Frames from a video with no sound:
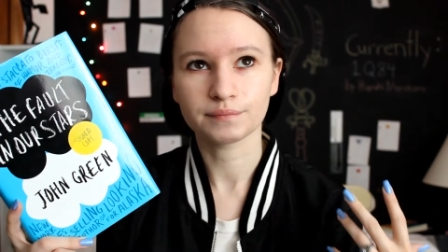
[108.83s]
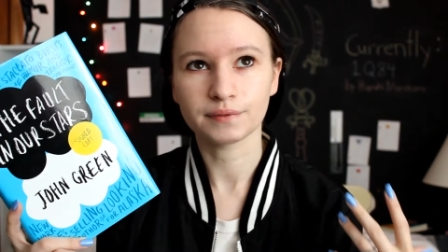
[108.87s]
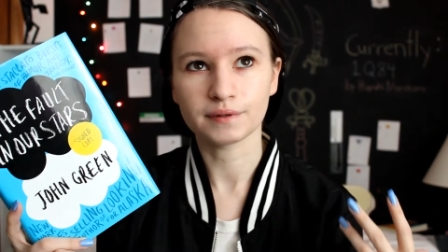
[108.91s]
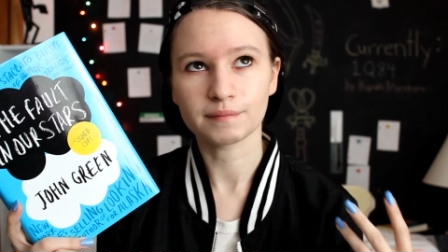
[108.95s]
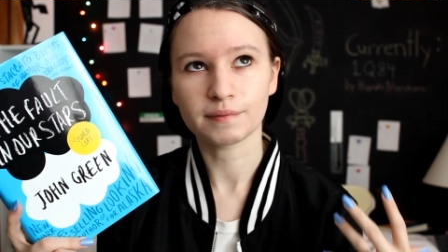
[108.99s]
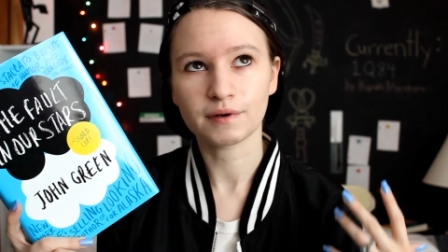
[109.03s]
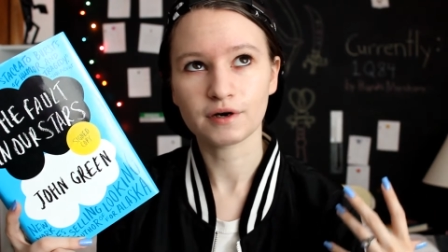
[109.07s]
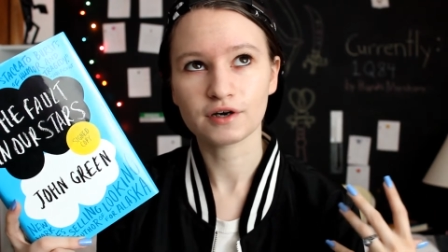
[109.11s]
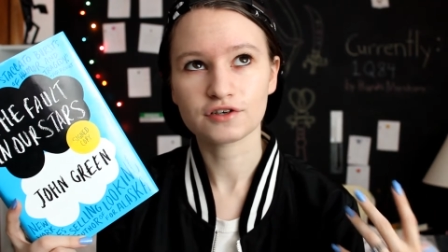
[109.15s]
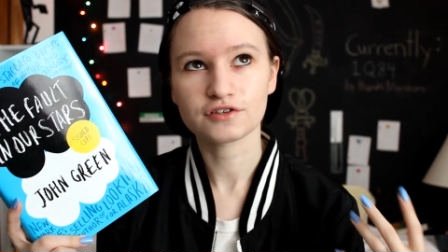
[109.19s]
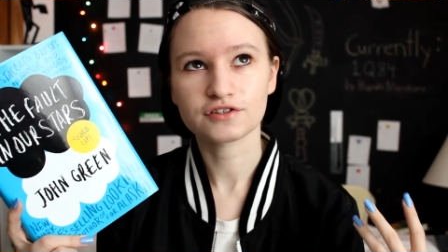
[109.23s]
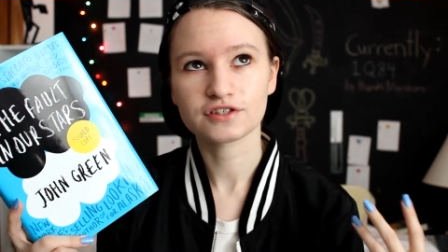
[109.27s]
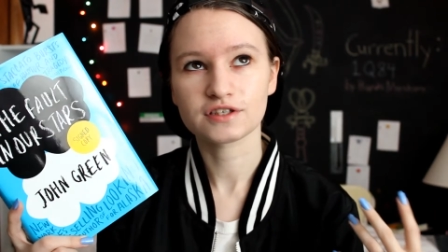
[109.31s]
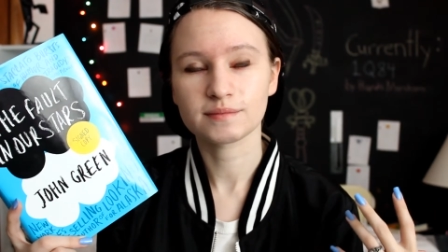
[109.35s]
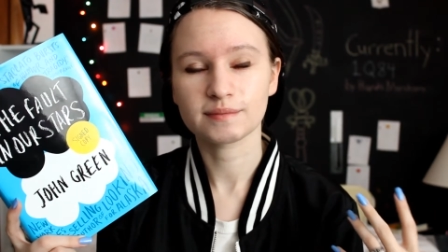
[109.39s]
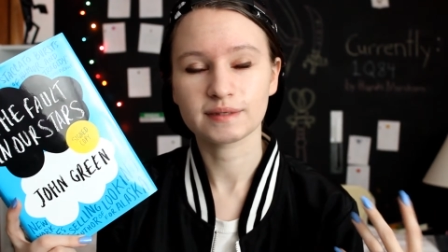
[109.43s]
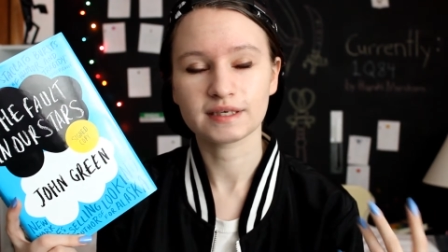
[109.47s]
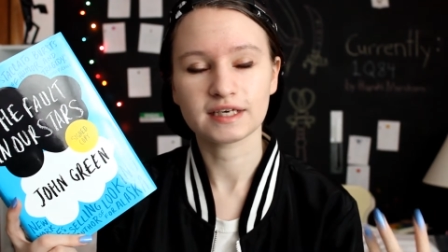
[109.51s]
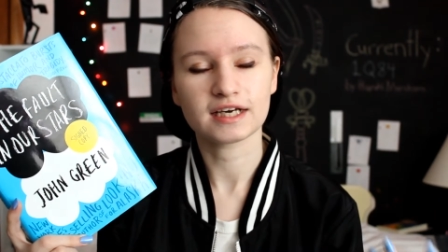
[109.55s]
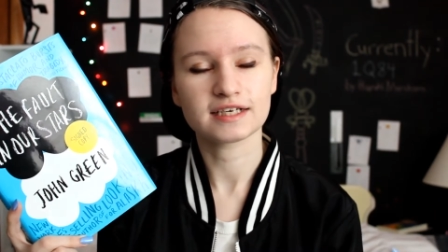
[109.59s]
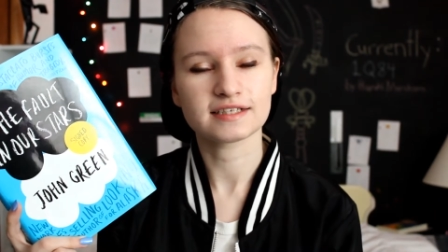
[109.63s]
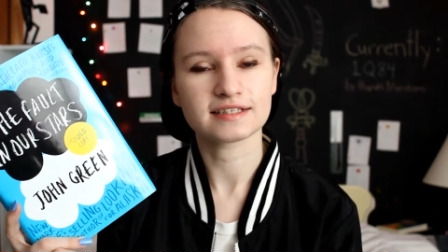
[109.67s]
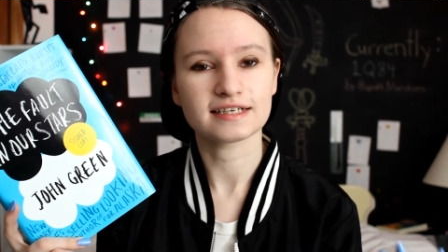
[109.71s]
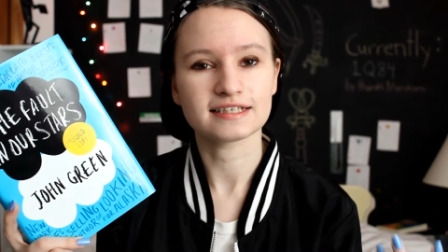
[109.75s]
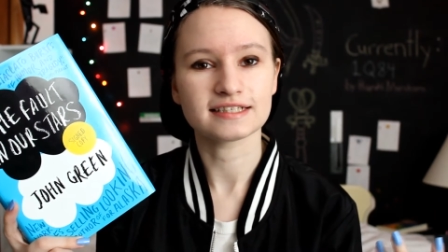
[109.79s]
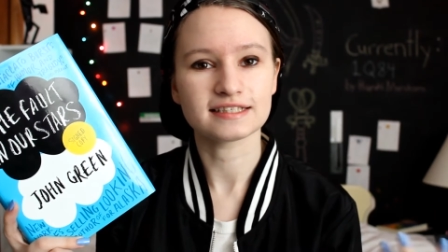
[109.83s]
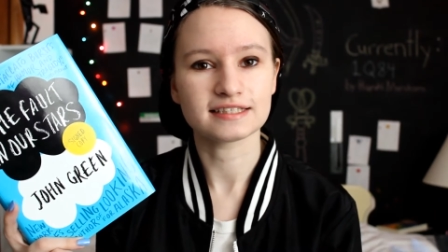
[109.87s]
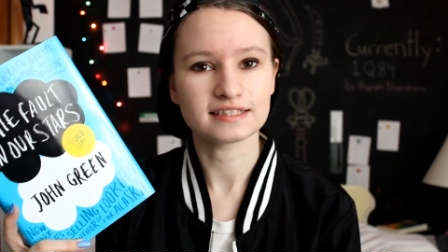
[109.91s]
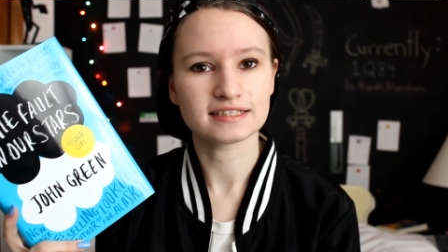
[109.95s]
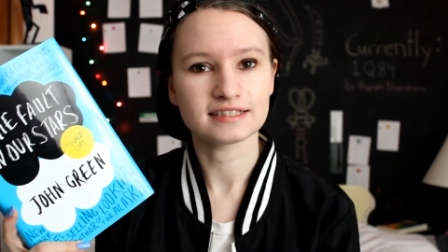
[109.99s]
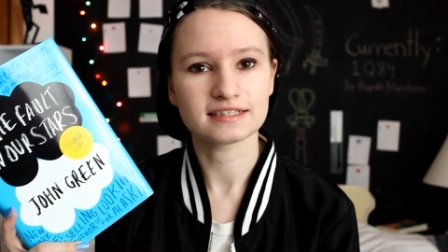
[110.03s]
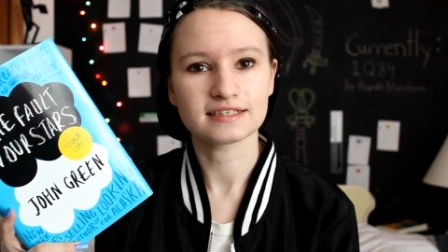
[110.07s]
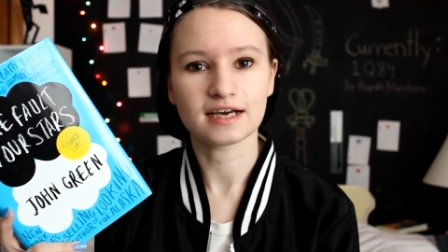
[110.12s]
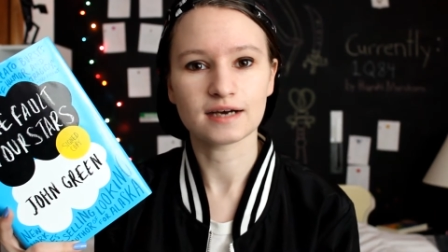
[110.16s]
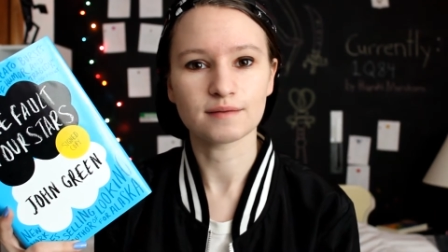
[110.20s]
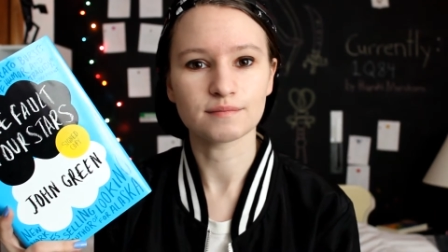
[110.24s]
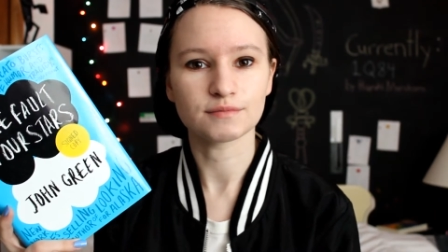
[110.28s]
but partially because I
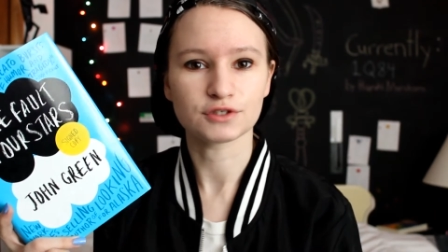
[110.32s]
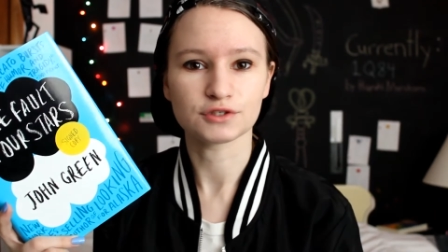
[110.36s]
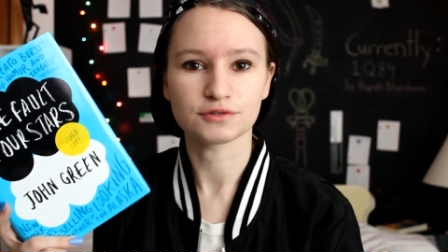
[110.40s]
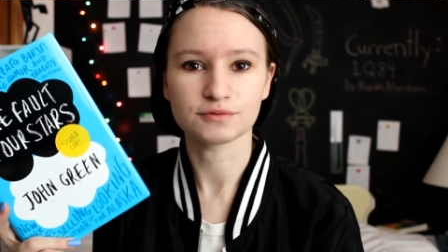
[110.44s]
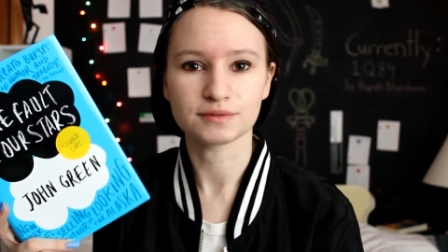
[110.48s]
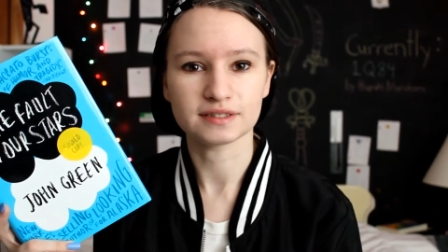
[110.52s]
did come to